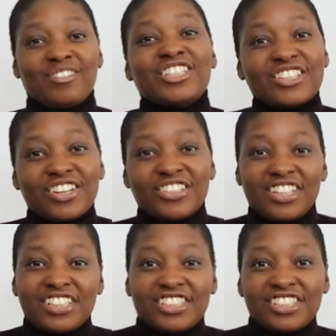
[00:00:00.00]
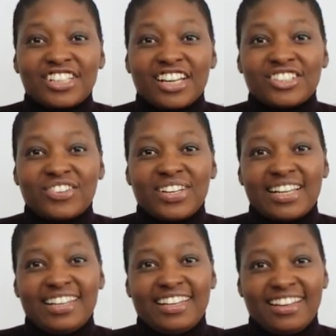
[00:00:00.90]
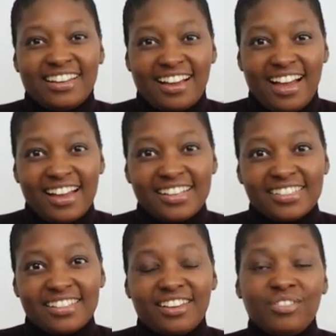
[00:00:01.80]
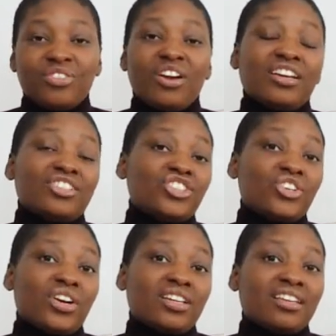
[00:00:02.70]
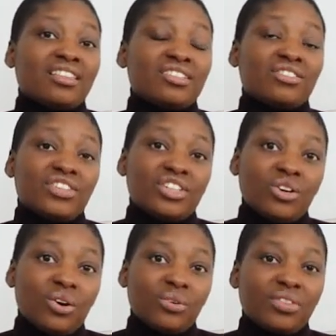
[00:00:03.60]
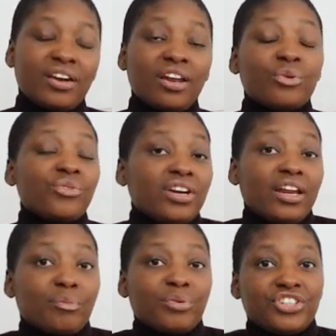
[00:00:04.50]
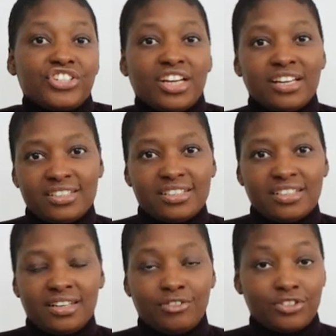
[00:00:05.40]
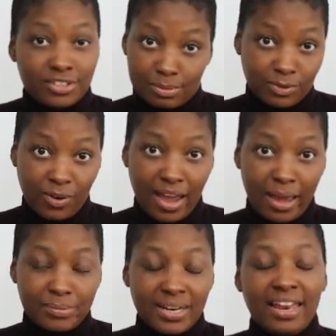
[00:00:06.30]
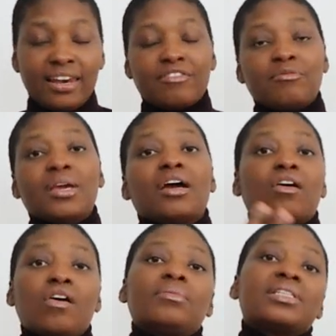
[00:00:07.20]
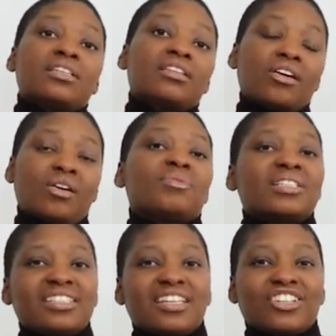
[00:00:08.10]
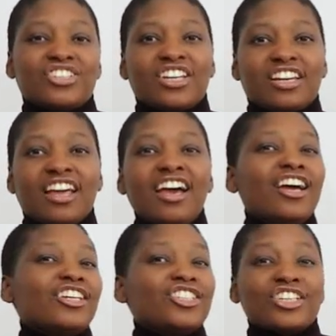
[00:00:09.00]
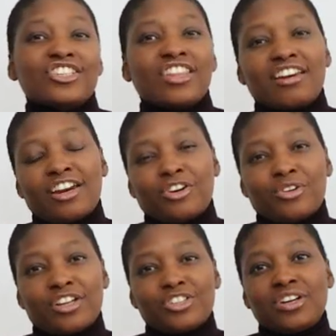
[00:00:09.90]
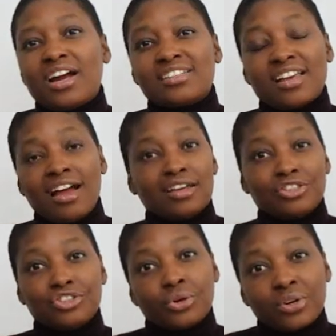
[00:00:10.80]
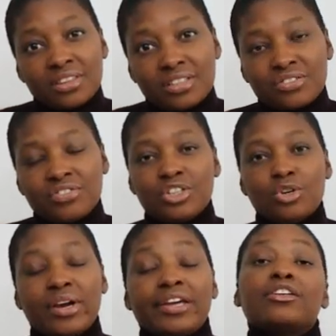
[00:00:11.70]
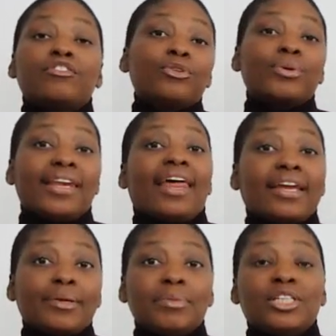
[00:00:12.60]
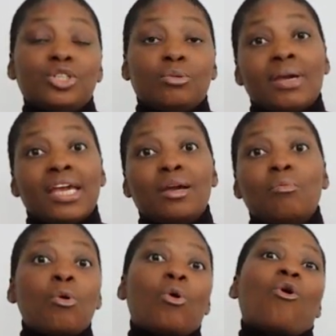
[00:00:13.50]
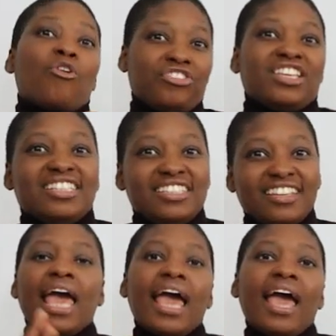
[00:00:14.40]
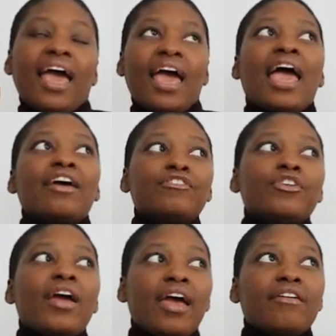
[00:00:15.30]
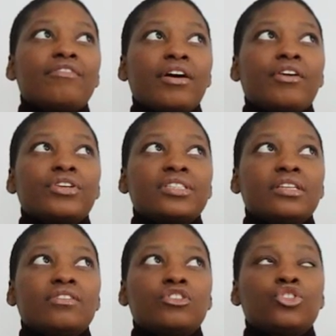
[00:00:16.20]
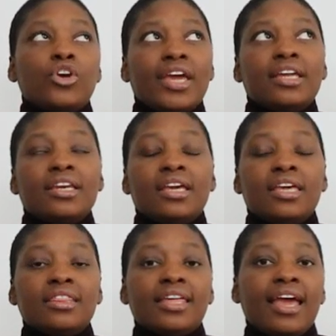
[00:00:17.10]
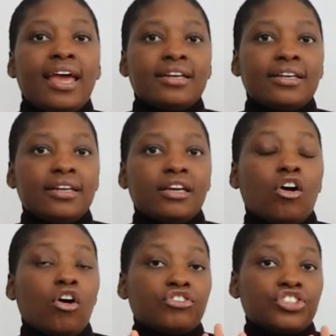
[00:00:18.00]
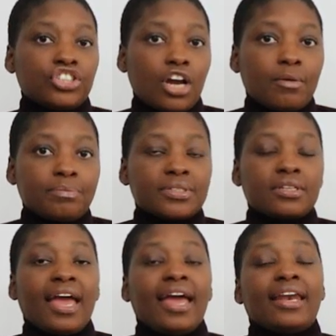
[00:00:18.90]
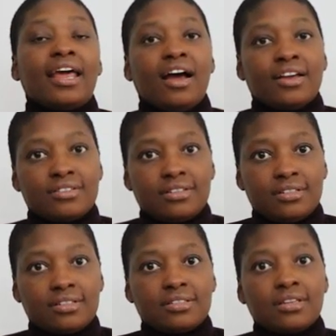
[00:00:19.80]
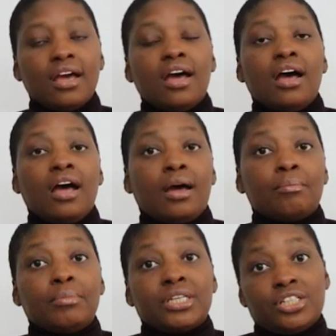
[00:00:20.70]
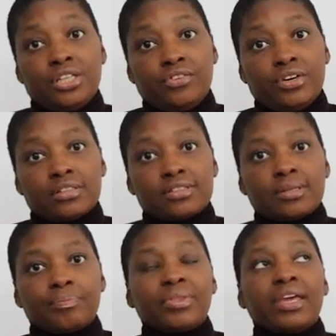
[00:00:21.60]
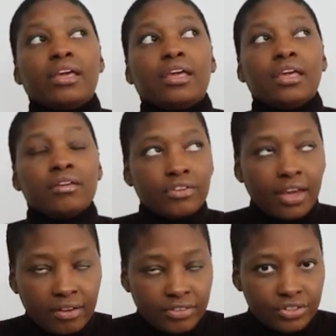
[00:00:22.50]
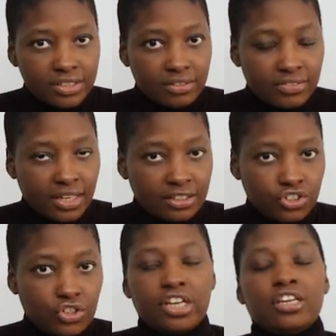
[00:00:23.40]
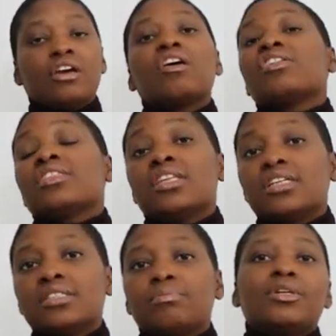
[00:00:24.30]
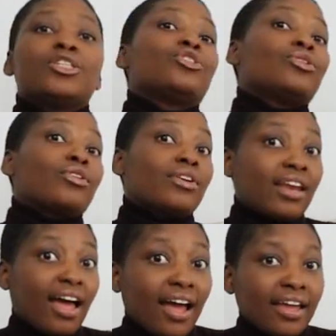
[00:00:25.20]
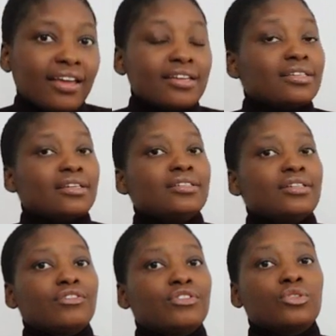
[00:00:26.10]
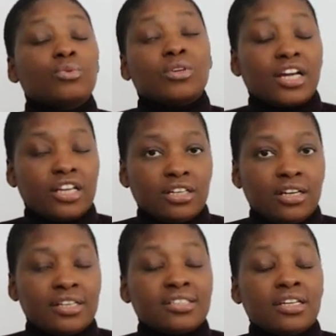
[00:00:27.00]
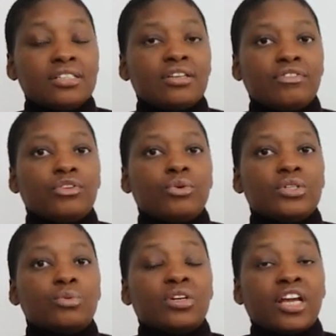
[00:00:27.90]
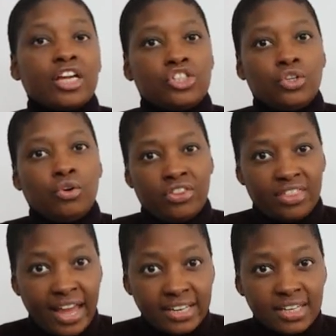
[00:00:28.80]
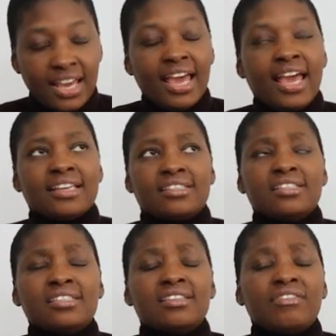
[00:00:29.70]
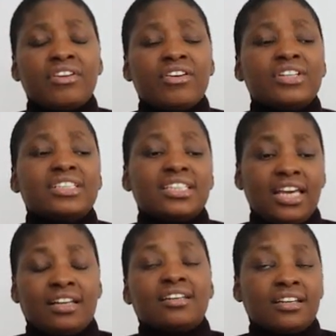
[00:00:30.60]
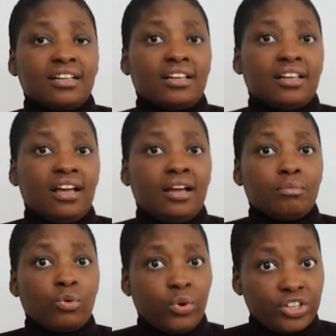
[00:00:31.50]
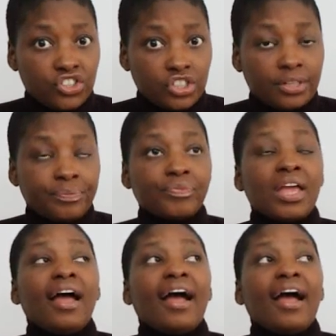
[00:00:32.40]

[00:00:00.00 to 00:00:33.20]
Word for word: I'm just going to interject quickly here guys. If you're enjoying this video, then I would really appreciate it if you subscribed and left me a comment in the comment section just so that I know that you guys are enjoying this video and if you would like me to make more of these. Have you ever received training in the handling of sharps and hazardous um, materials? If you haven't received any training on this, please do not lie as interviews will as interviewers will catch you on that as this is a very technical um, question.